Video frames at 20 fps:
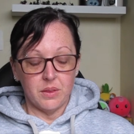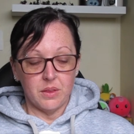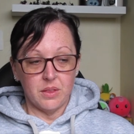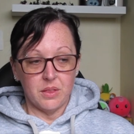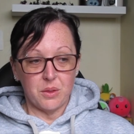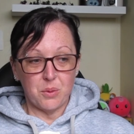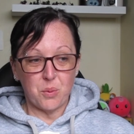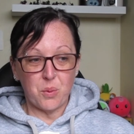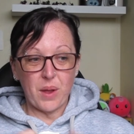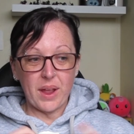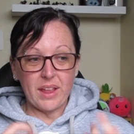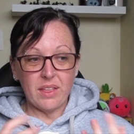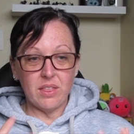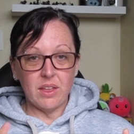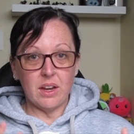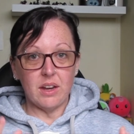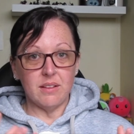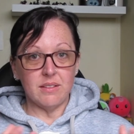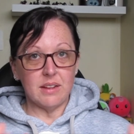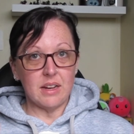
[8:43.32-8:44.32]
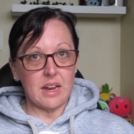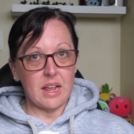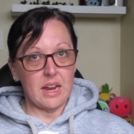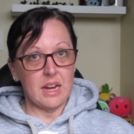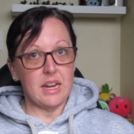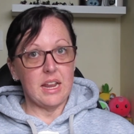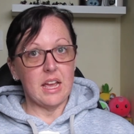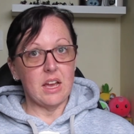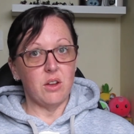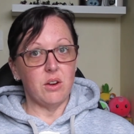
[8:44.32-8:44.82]
the way that it's
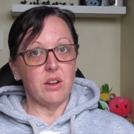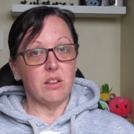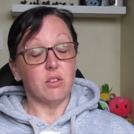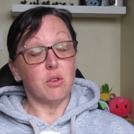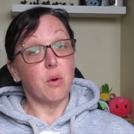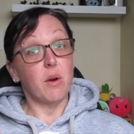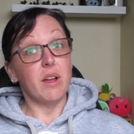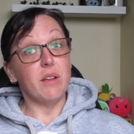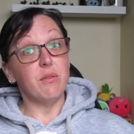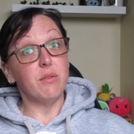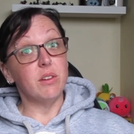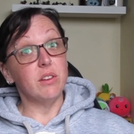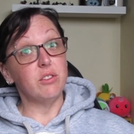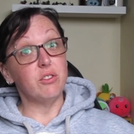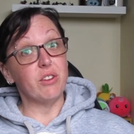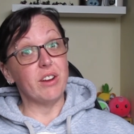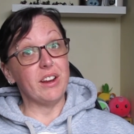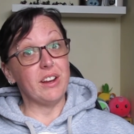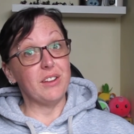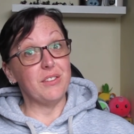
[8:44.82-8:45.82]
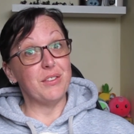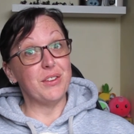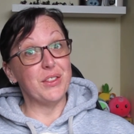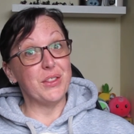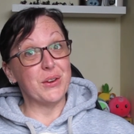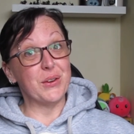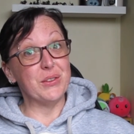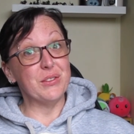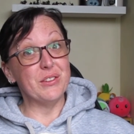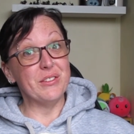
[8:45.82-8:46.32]
laid out is quite frustrating for
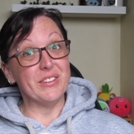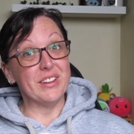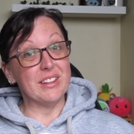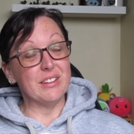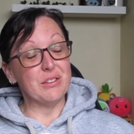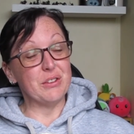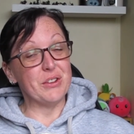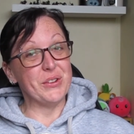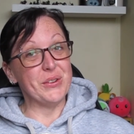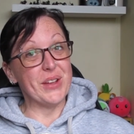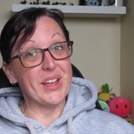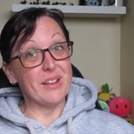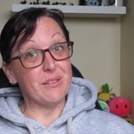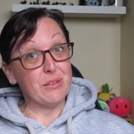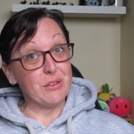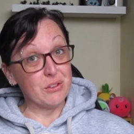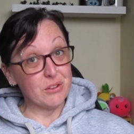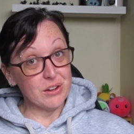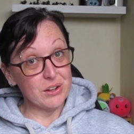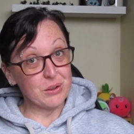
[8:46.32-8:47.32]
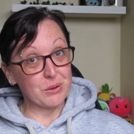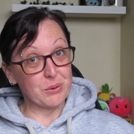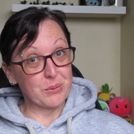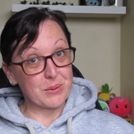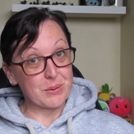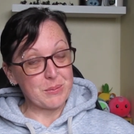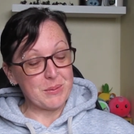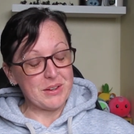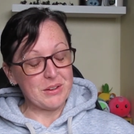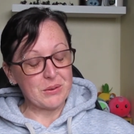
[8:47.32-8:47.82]
those of us who have struggled
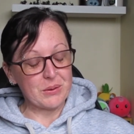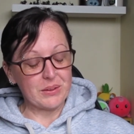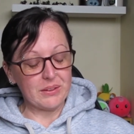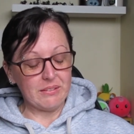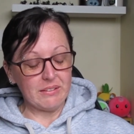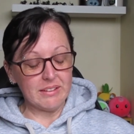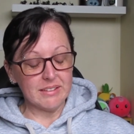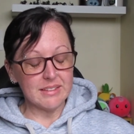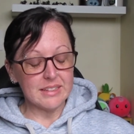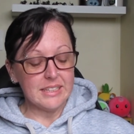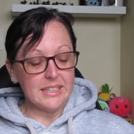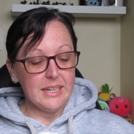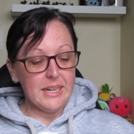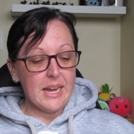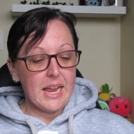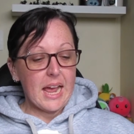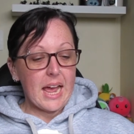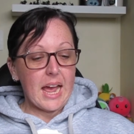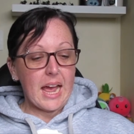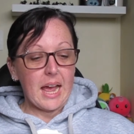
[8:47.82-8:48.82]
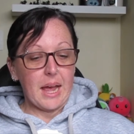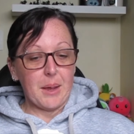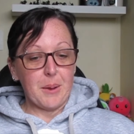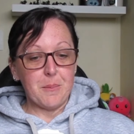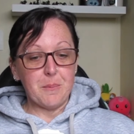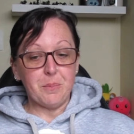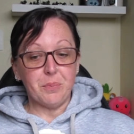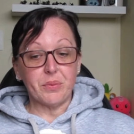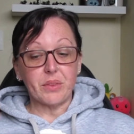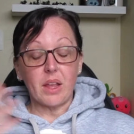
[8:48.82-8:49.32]
with mental illness.
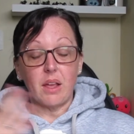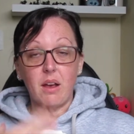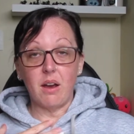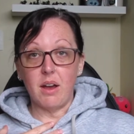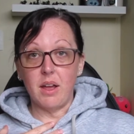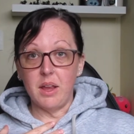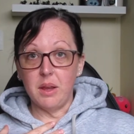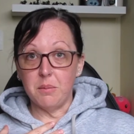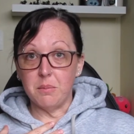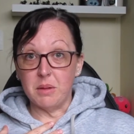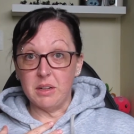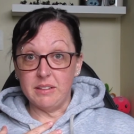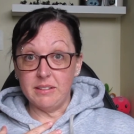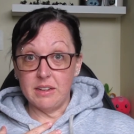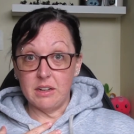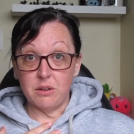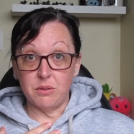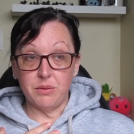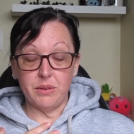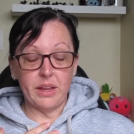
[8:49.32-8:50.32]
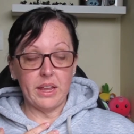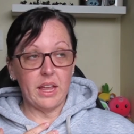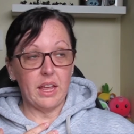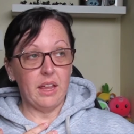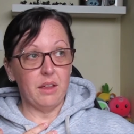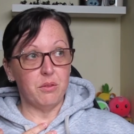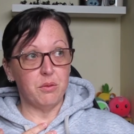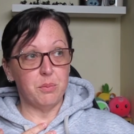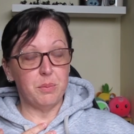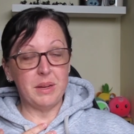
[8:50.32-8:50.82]
Um, I myself
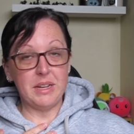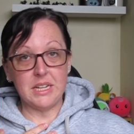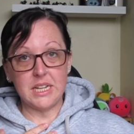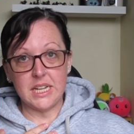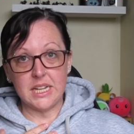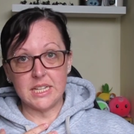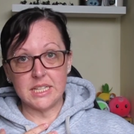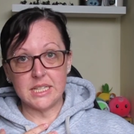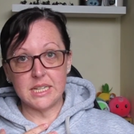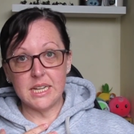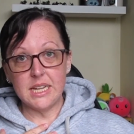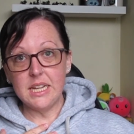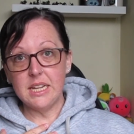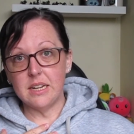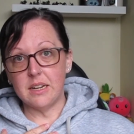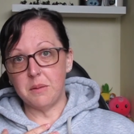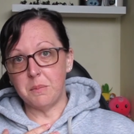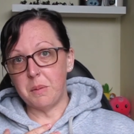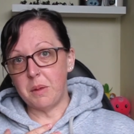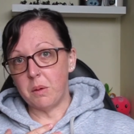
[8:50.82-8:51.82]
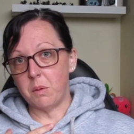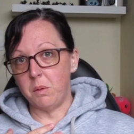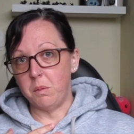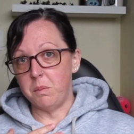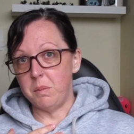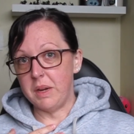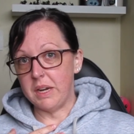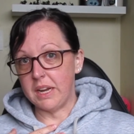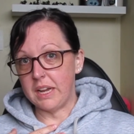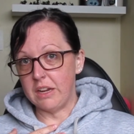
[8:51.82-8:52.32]
have PTSD and am
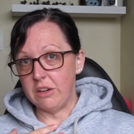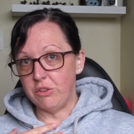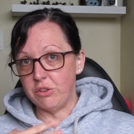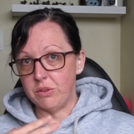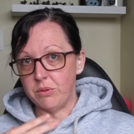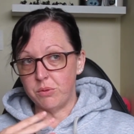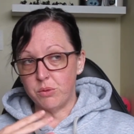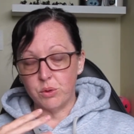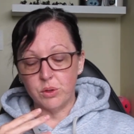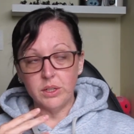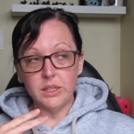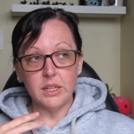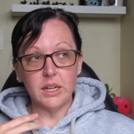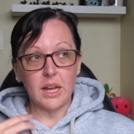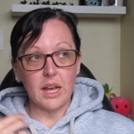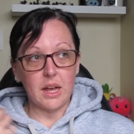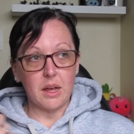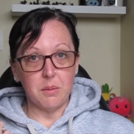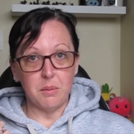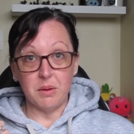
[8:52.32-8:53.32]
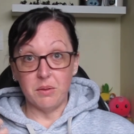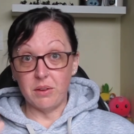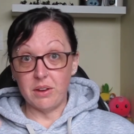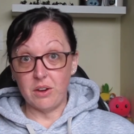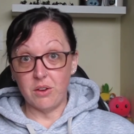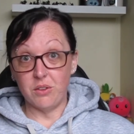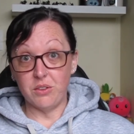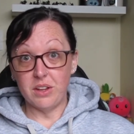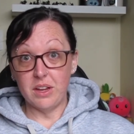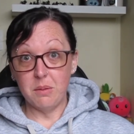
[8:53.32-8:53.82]
on medication for it. Um, if I
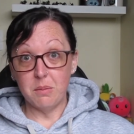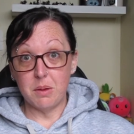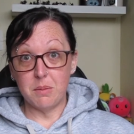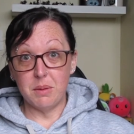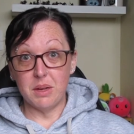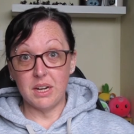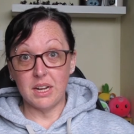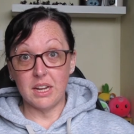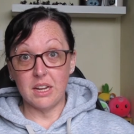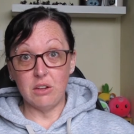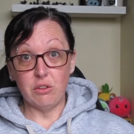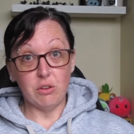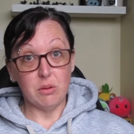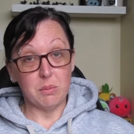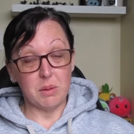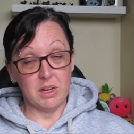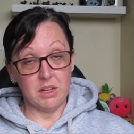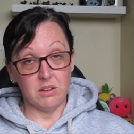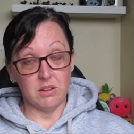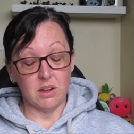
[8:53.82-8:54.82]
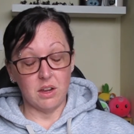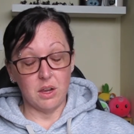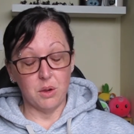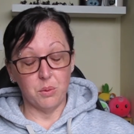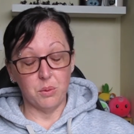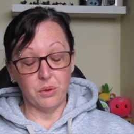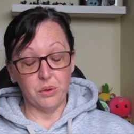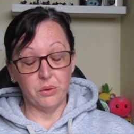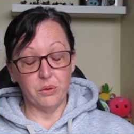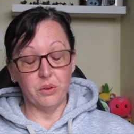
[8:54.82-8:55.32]
don't take my medication, my entire
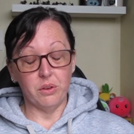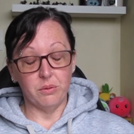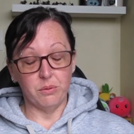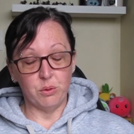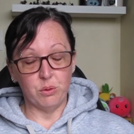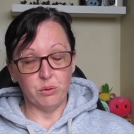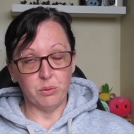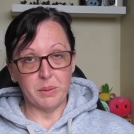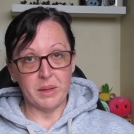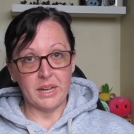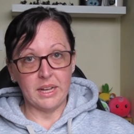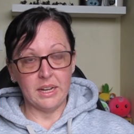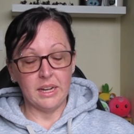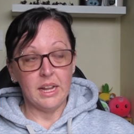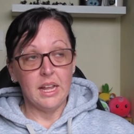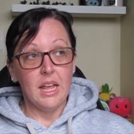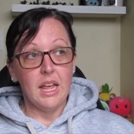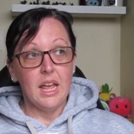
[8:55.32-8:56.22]
world falls apart.